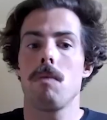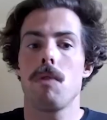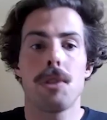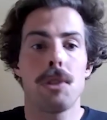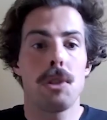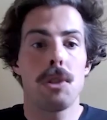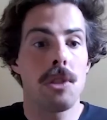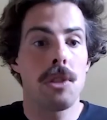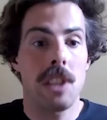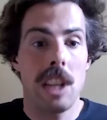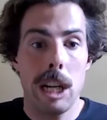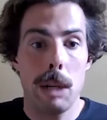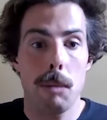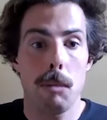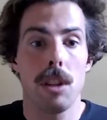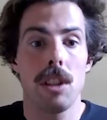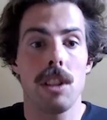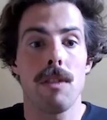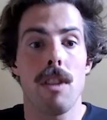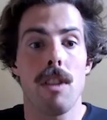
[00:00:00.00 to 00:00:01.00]

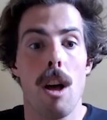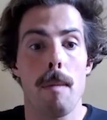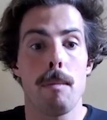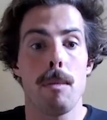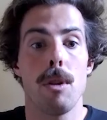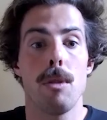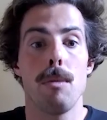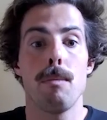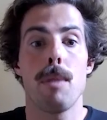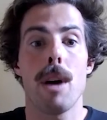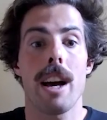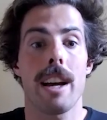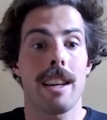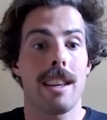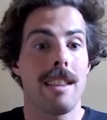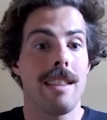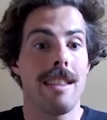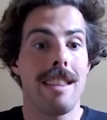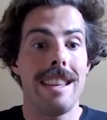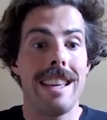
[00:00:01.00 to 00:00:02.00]
sustainable development
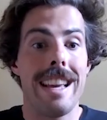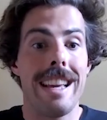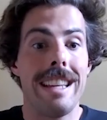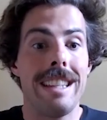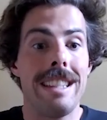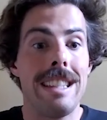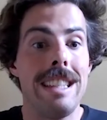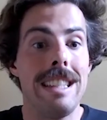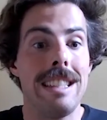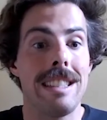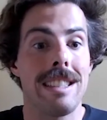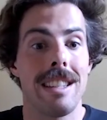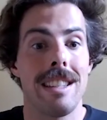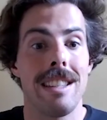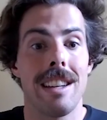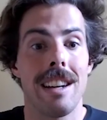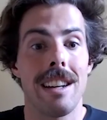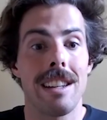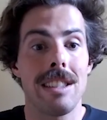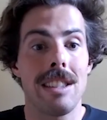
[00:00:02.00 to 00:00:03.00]
back in the 80s
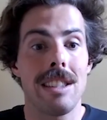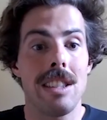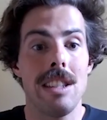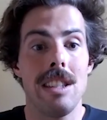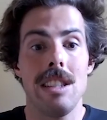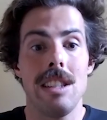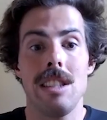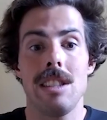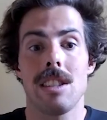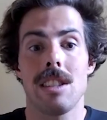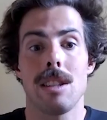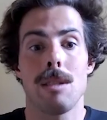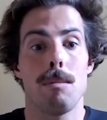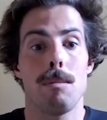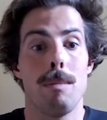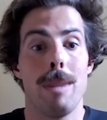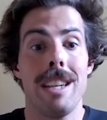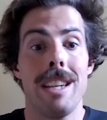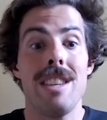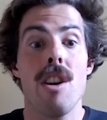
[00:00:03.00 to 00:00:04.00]
and 90s,
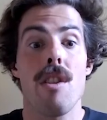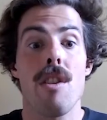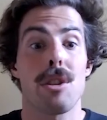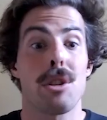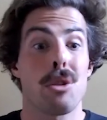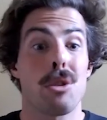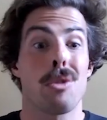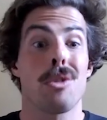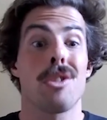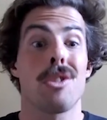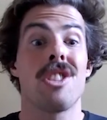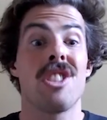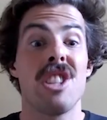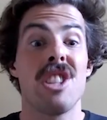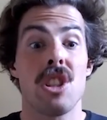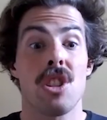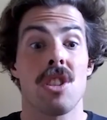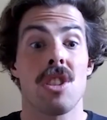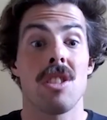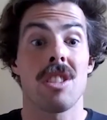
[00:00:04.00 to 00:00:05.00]
and many other
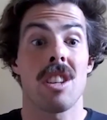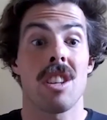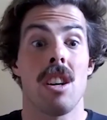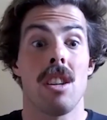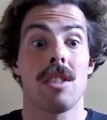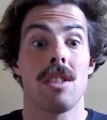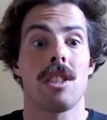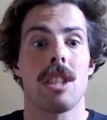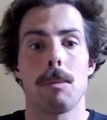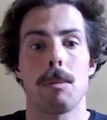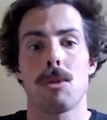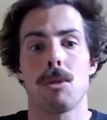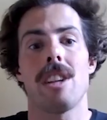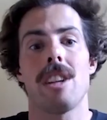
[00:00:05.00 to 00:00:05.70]
transition concepts.